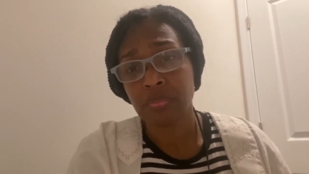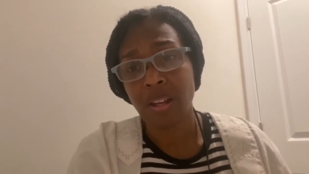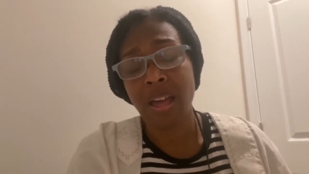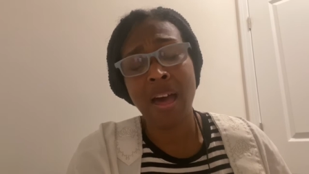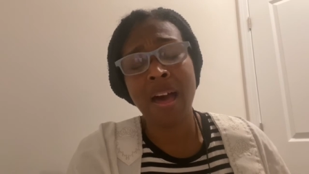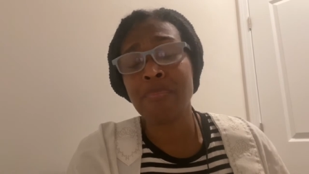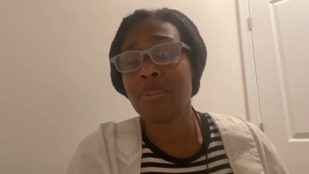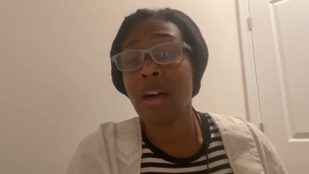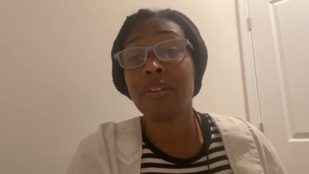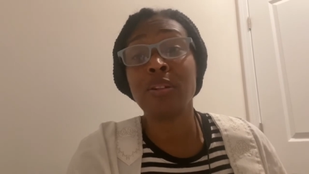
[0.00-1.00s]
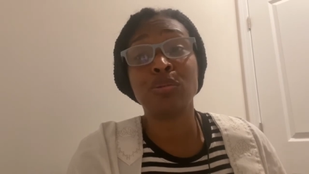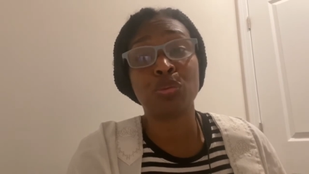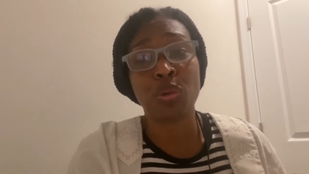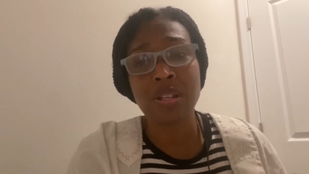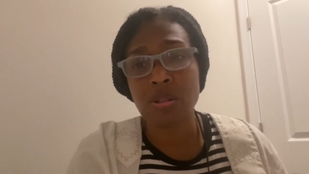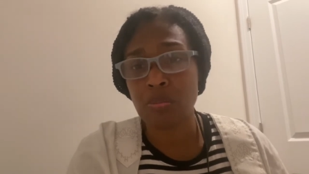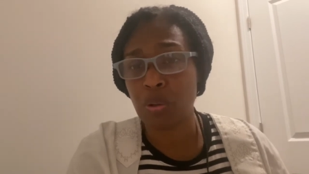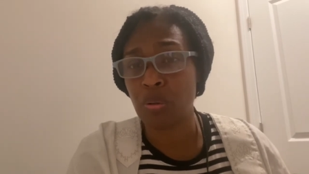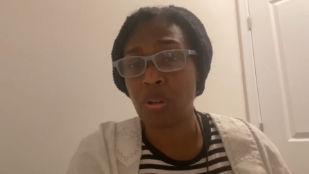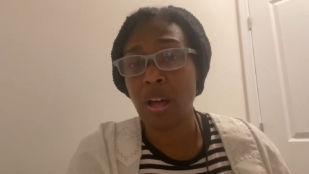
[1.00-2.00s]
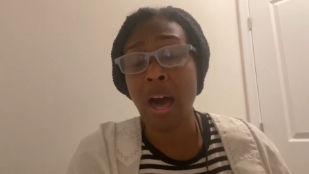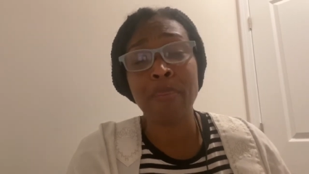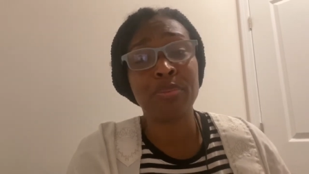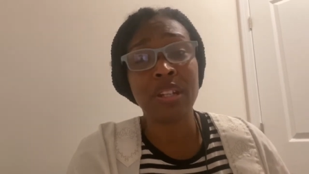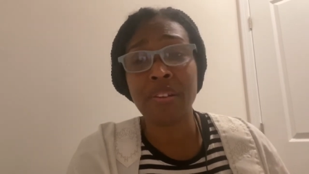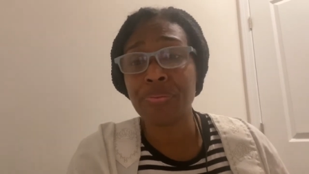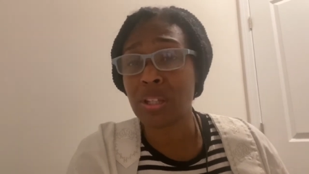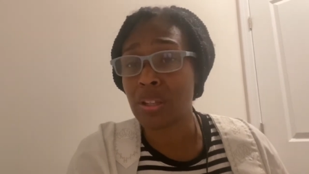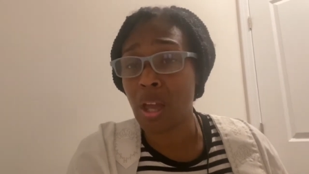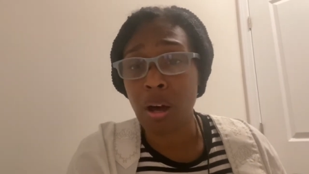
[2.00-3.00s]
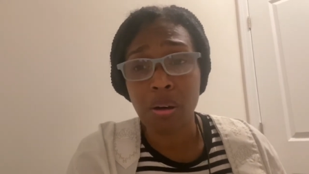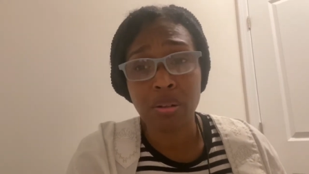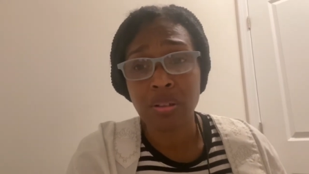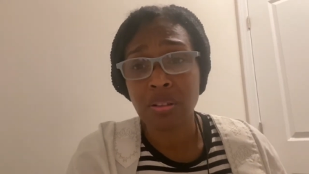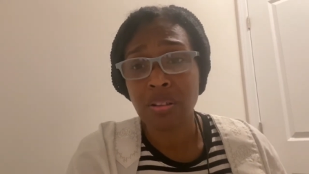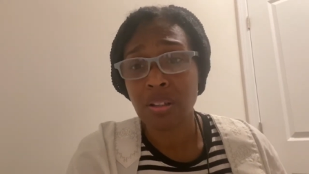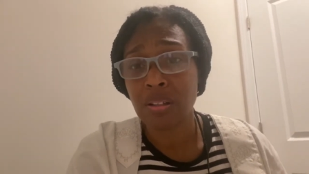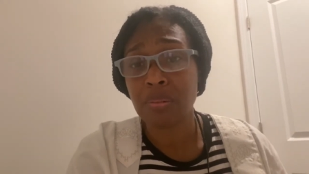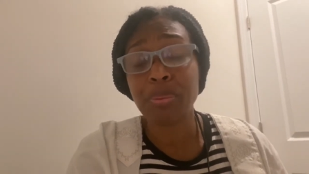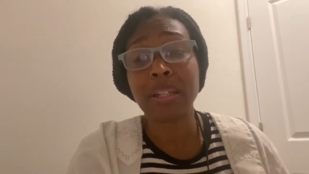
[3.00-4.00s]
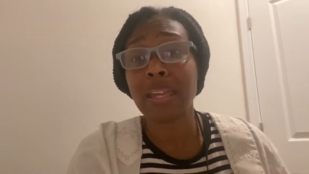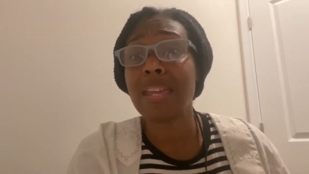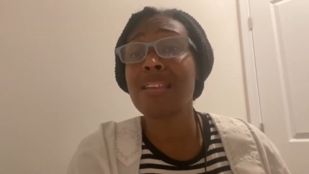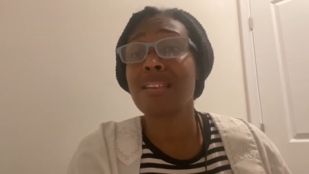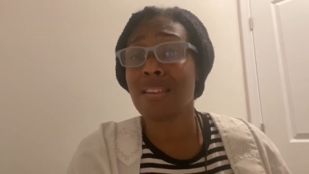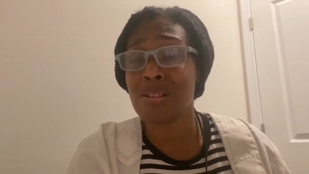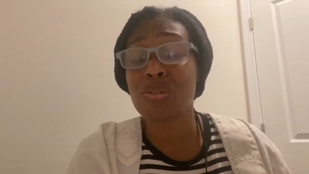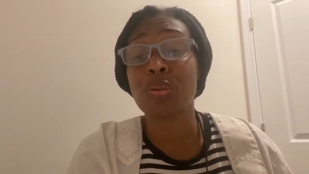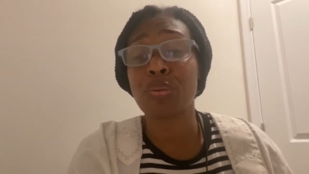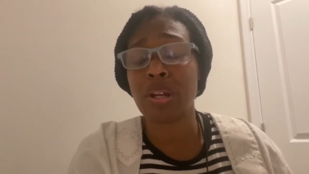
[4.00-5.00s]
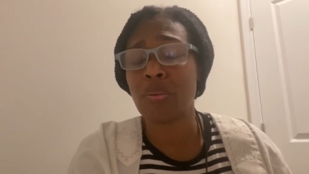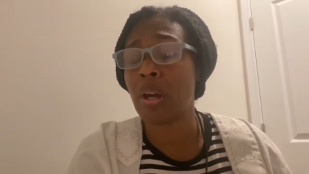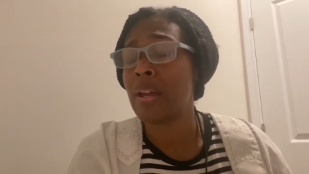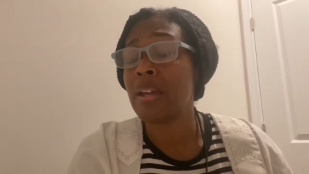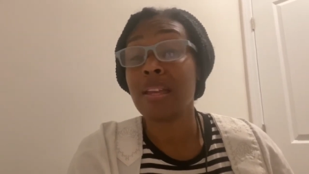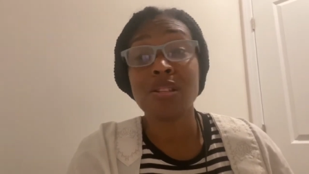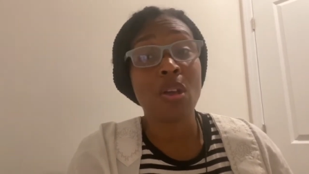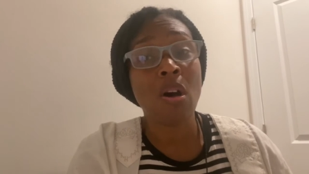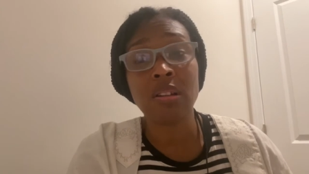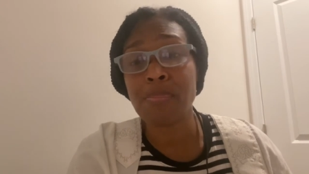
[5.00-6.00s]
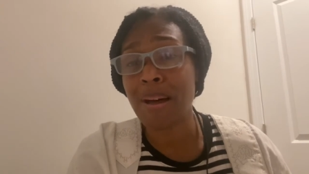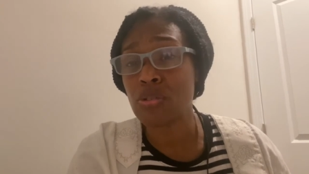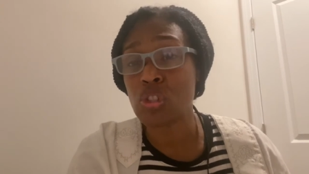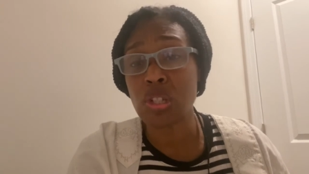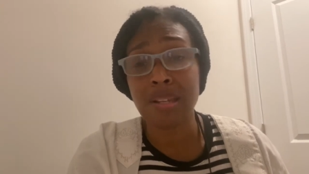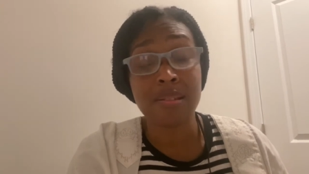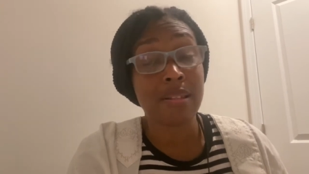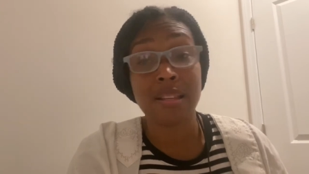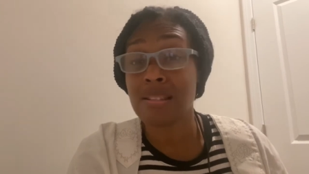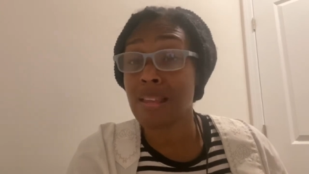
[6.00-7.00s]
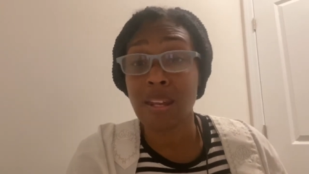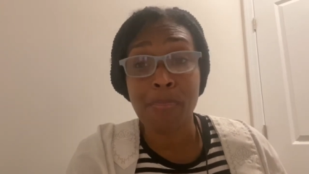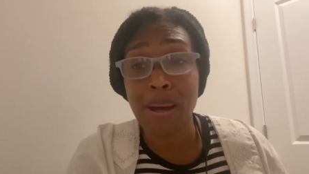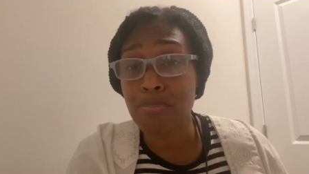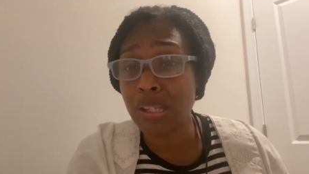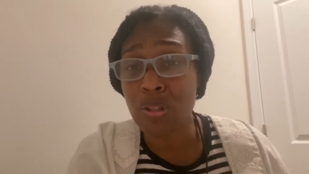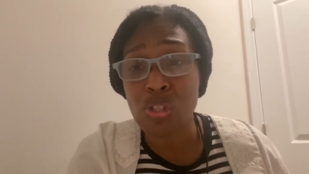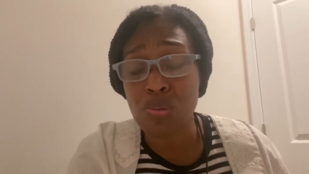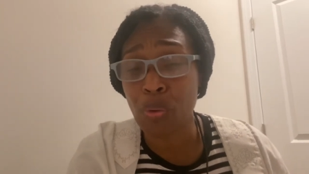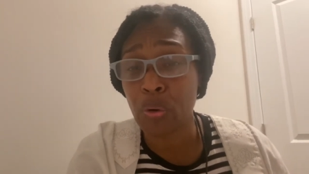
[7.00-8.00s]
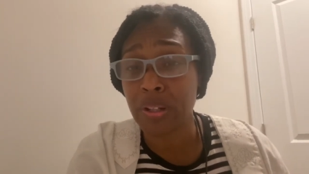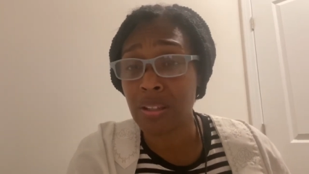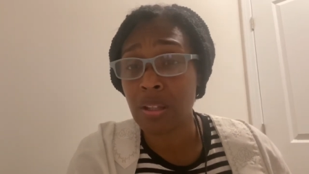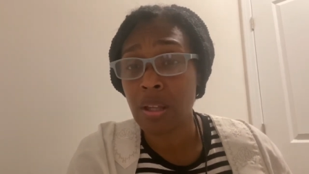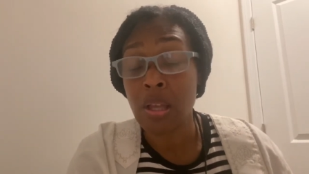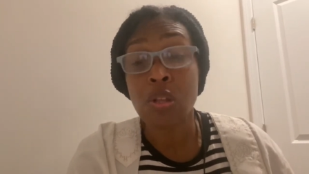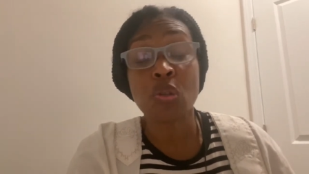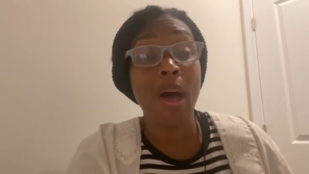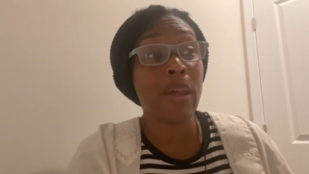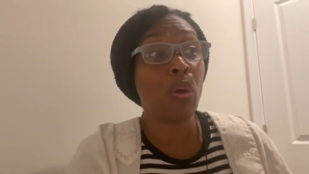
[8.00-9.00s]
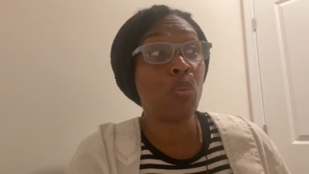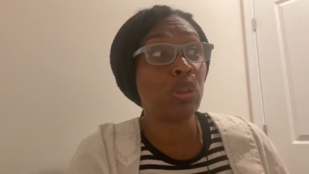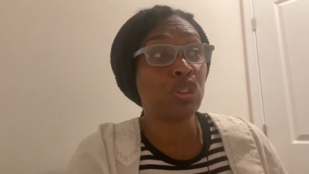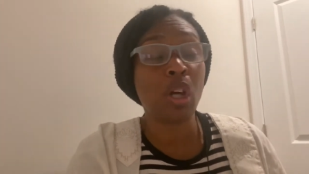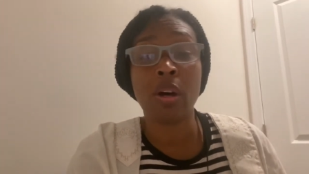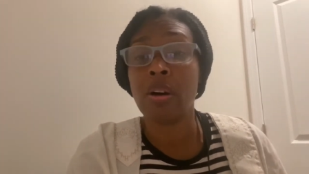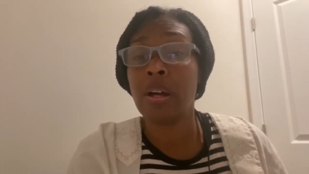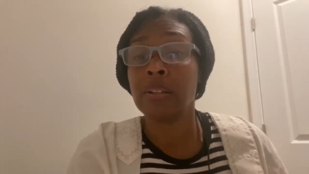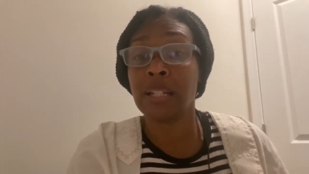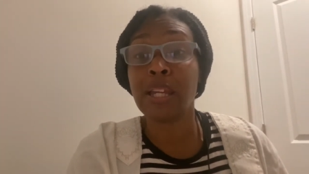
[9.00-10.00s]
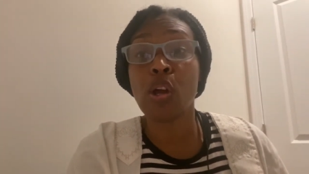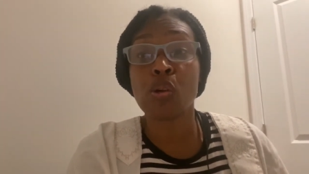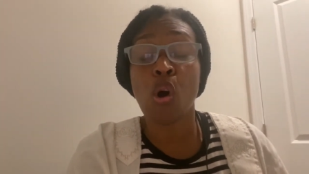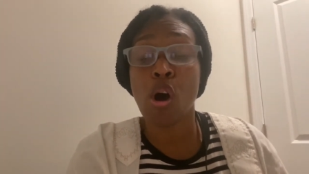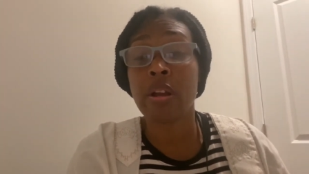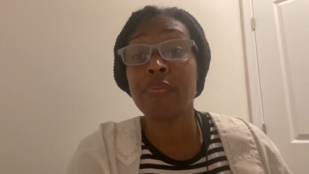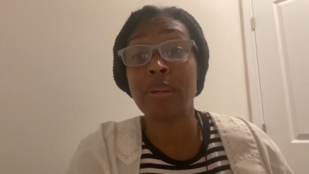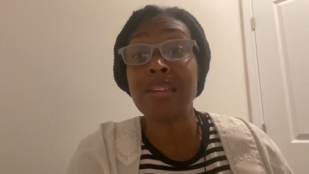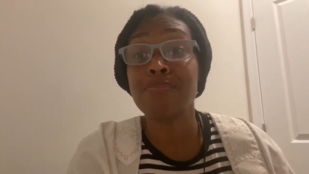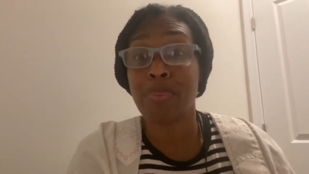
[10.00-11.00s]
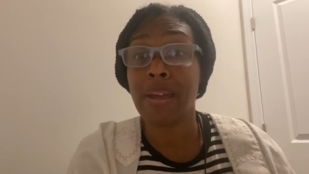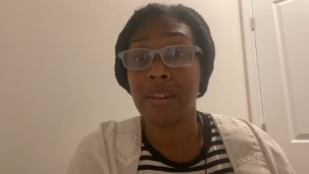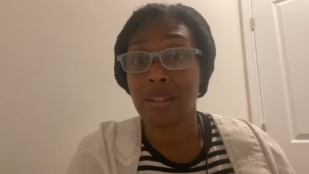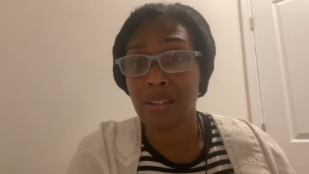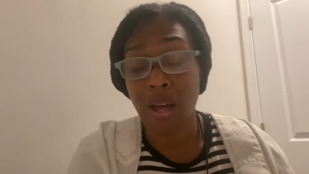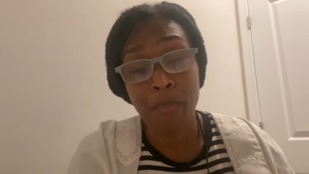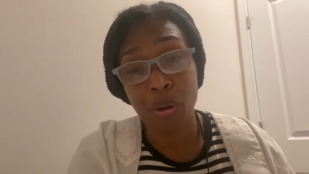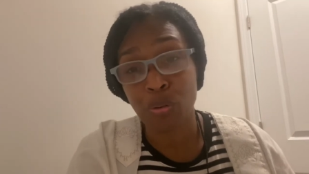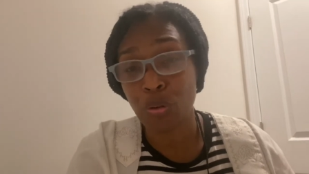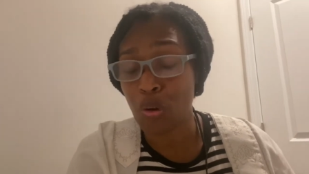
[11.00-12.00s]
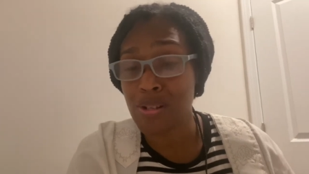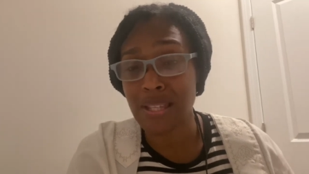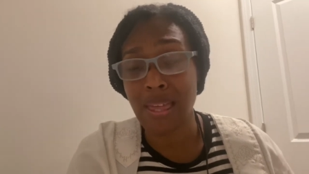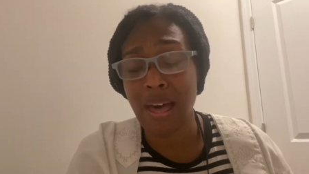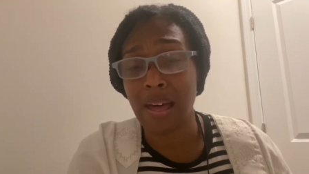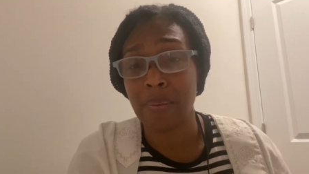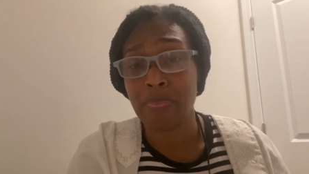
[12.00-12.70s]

I, am not unreachable. I'm nothing, y'all. But he is the greater one. It's all about Jesus. It's not about me this morning. So I don't want y'all to get caught up in penny. Come on, glory to God.